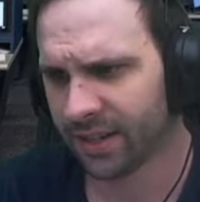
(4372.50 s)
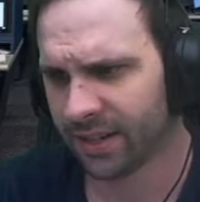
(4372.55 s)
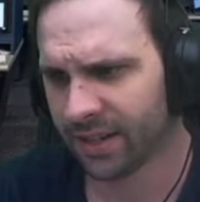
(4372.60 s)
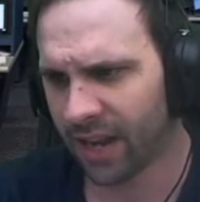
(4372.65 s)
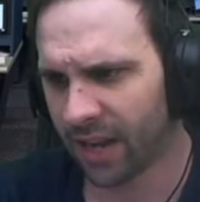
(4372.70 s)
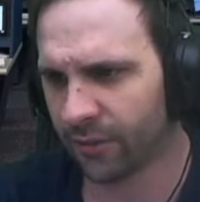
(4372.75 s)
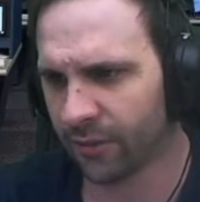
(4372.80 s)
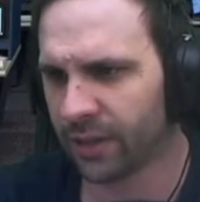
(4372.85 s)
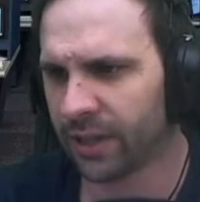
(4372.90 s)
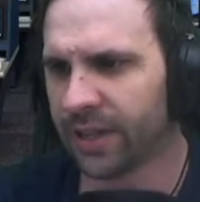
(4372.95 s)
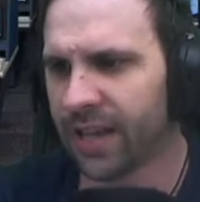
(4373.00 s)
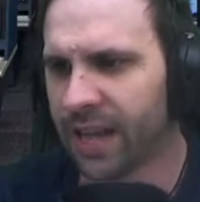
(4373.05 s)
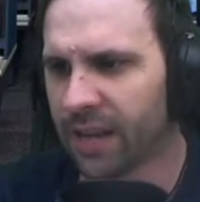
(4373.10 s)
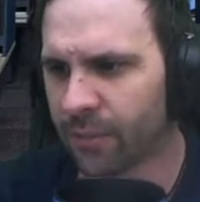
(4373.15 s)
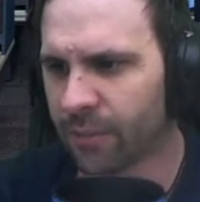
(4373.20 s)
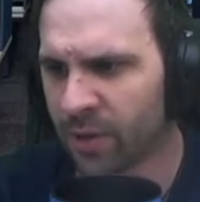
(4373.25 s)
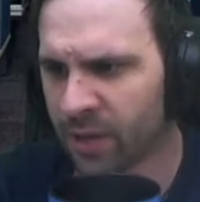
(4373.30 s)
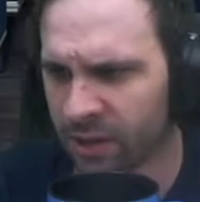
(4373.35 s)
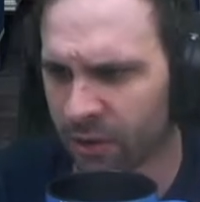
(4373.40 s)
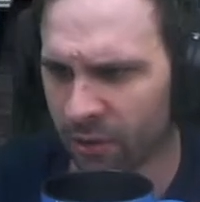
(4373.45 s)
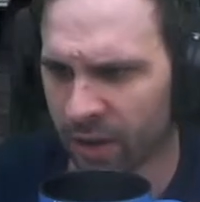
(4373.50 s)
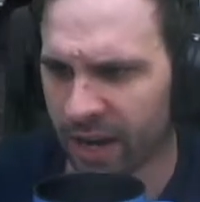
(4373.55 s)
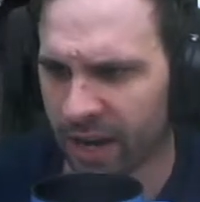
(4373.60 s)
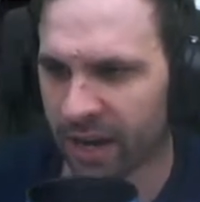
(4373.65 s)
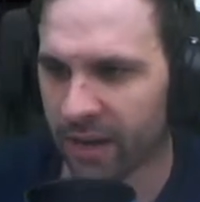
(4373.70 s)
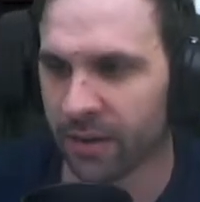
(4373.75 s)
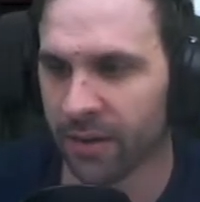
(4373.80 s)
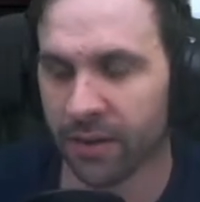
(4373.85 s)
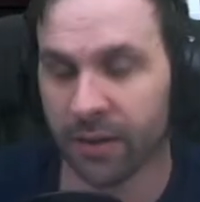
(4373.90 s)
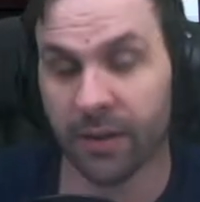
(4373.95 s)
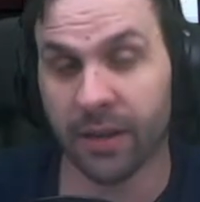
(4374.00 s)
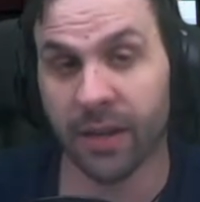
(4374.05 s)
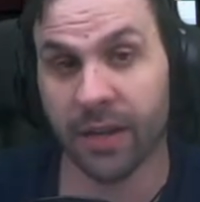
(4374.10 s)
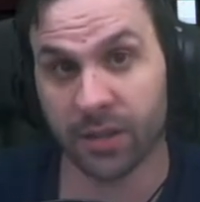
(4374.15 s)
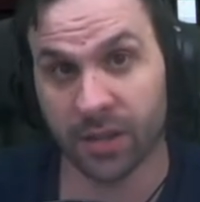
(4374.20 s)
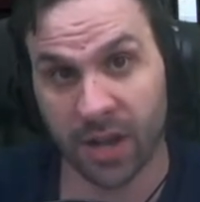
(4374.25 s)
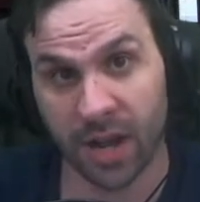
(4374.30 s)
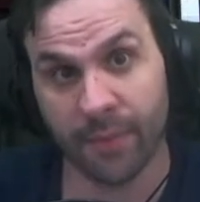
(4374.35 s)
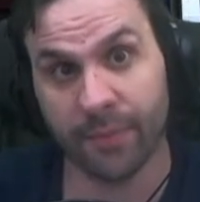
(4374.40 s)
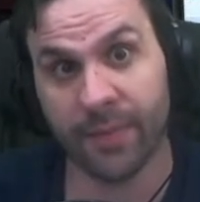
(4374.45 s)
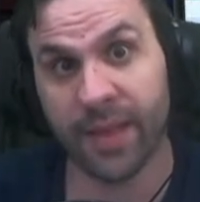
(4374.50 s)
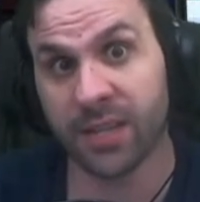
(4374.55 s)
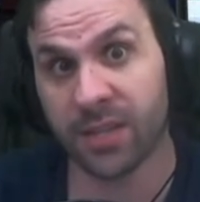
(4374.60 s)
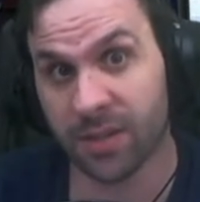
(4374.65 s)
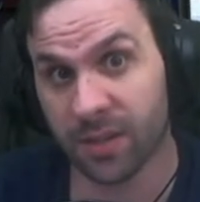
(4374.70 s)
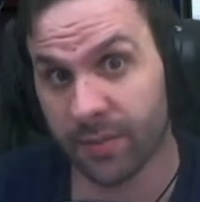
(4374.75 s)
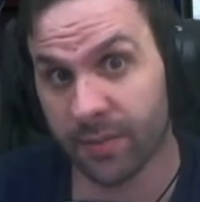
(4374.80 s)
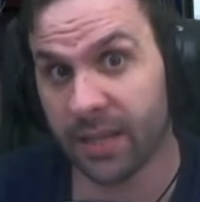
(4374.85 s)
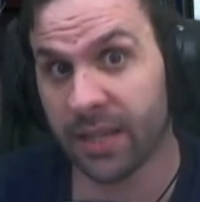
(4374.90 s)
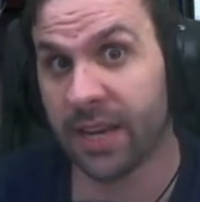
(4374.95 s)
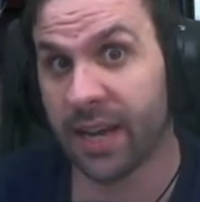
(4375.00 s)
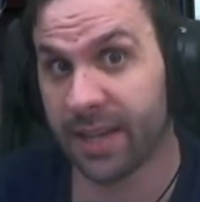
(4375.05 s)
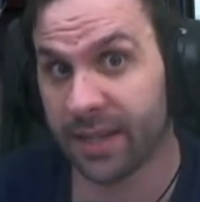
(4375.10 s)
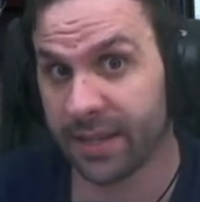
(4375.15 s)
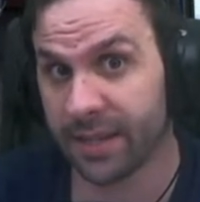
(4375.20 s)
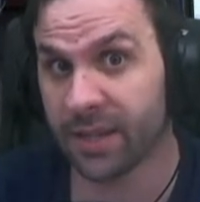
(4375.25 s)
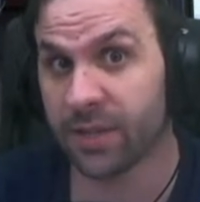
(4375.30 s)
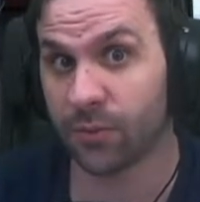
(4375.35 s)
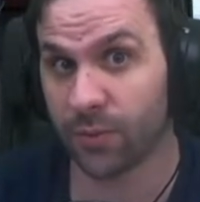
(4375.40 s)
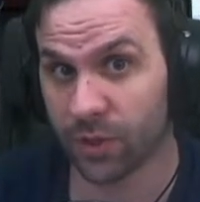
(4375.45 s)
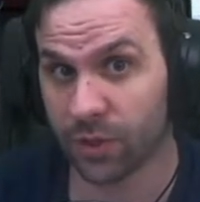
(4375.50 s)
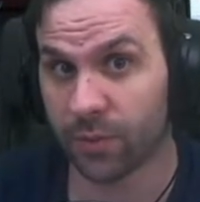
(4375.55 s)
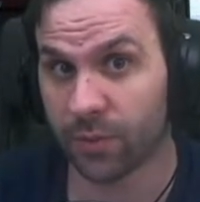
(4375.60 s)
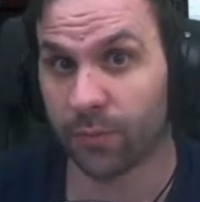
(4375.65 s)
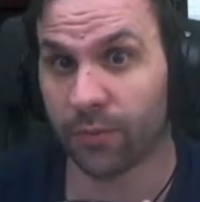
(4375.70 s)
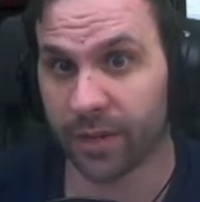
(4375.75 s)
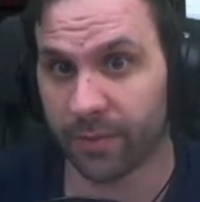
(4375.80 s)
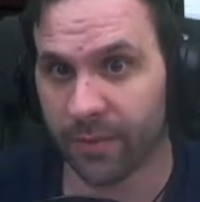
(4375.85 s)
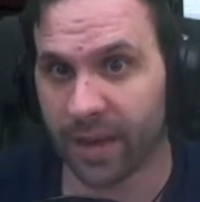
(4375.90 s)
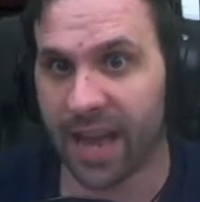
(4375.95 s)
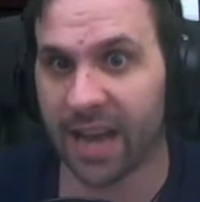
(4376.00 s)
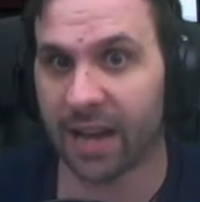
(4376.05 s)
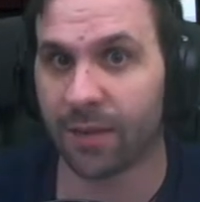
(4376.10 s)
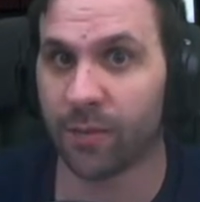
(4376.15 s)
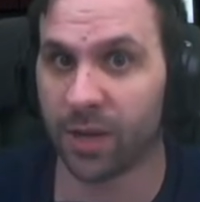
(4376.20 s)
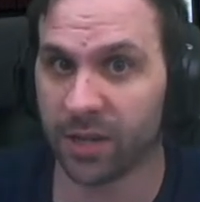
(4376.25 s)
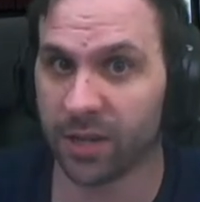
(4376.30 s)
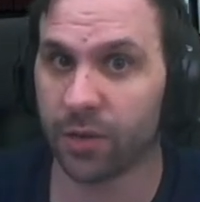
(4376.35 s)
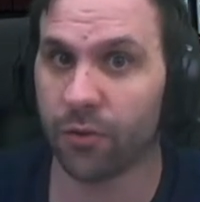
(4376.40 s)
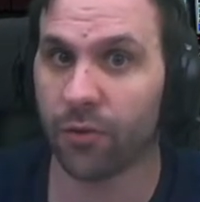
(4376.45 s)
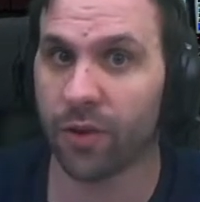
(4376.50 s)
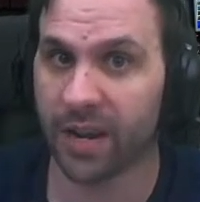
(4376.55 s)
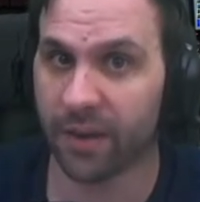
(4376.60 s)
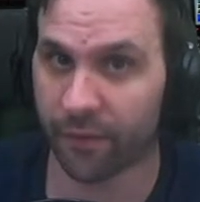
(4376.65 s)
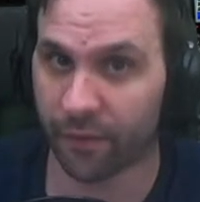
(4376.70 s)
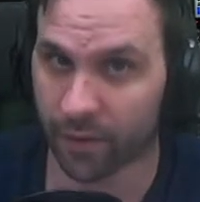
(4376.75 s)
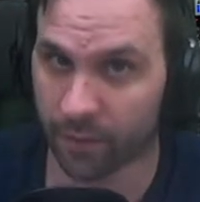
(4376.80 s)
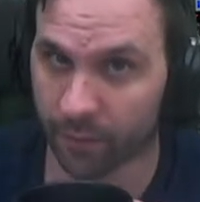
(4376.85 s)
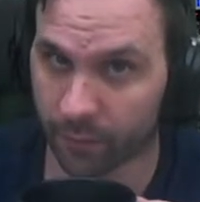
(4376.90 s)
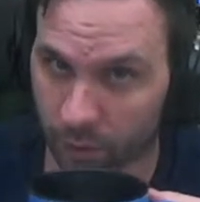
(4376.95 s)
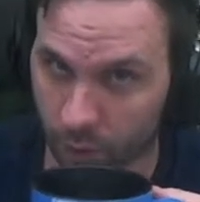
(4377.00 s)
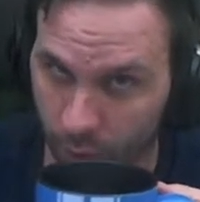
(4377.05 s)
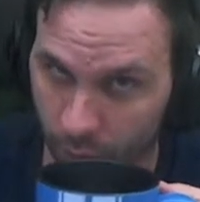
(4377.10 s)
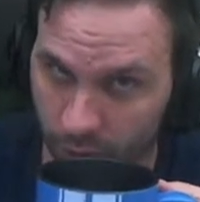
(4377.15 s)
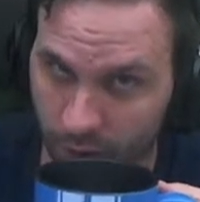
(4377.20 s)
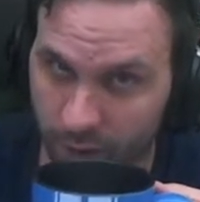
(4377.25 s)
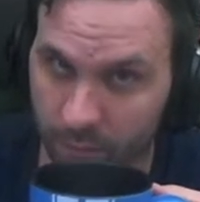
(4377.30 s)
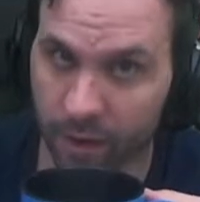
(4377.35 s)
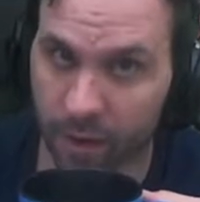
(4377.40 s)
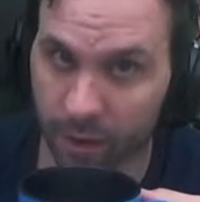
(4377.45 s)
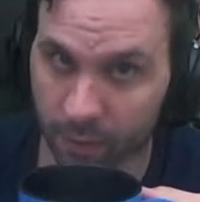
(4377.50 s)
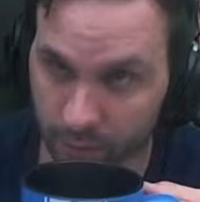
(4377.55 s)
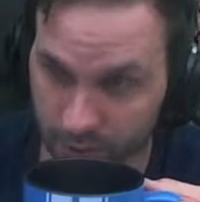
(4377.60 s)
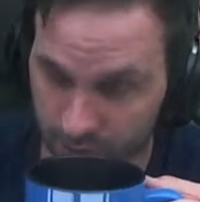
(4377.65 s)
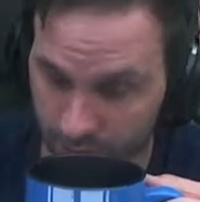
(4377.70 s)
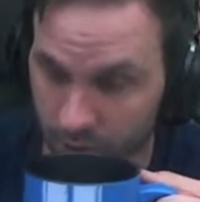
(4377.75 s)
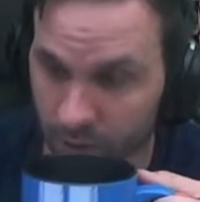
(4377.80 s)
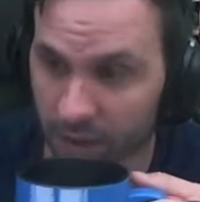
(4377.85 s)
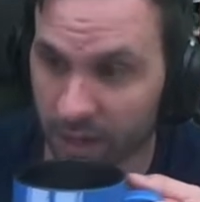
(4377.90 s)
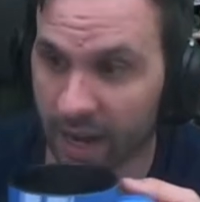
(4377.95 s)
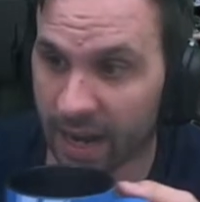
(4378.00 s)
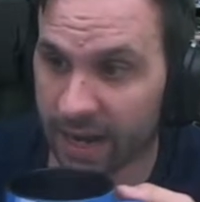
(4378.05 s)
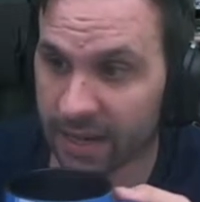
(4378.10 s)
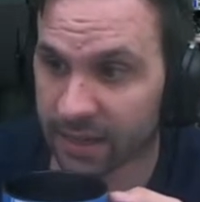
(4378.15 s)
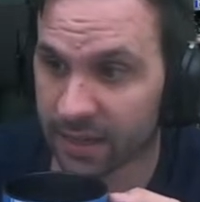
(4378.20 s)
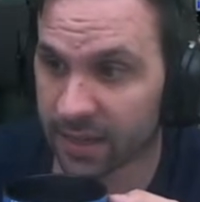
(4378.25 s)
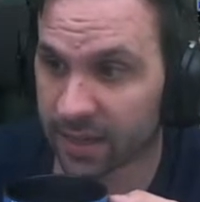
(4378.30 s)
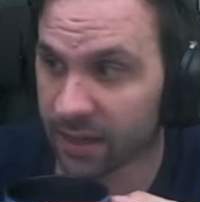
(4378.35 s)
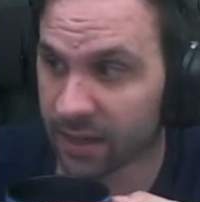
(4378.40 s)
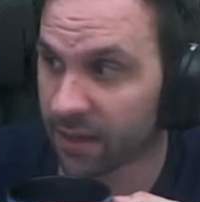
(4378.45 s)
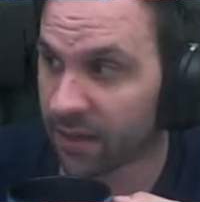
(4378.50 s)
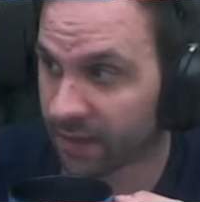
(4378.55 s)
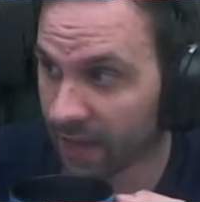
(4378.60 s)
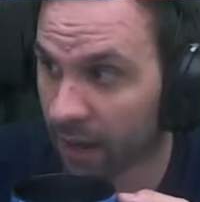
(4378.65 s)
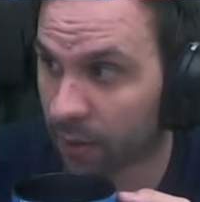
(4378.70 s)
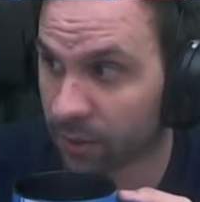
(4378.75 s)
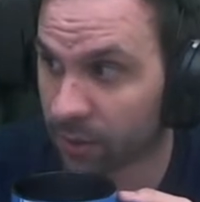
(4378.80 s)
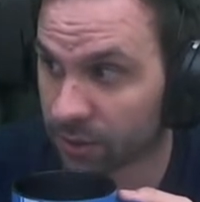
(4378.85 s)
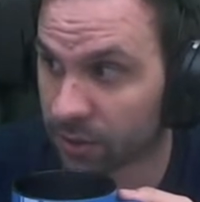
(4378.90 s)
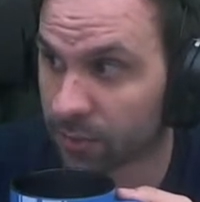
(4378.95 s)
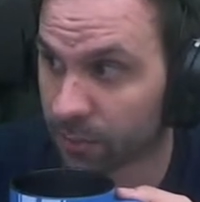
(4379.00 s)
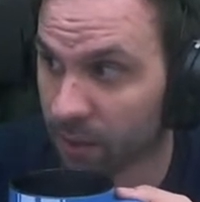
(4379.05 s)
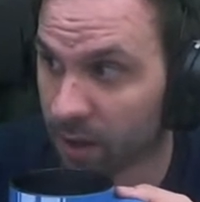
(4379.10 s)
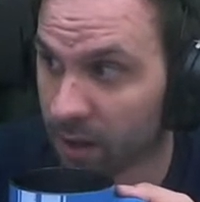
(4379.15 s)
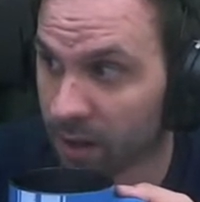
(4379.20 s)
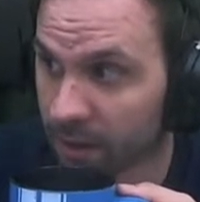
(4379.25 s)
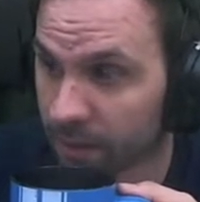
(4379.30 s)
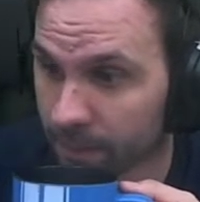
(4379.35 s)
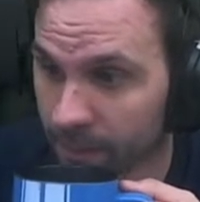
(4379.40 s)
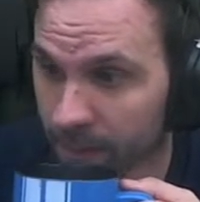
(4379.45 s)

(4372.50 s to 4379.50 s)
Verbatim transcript: I really like Muncrane. Yeah, Tom, that's some of the ideas we should bring back. Muncrane from career mode was a good idea. That was smart.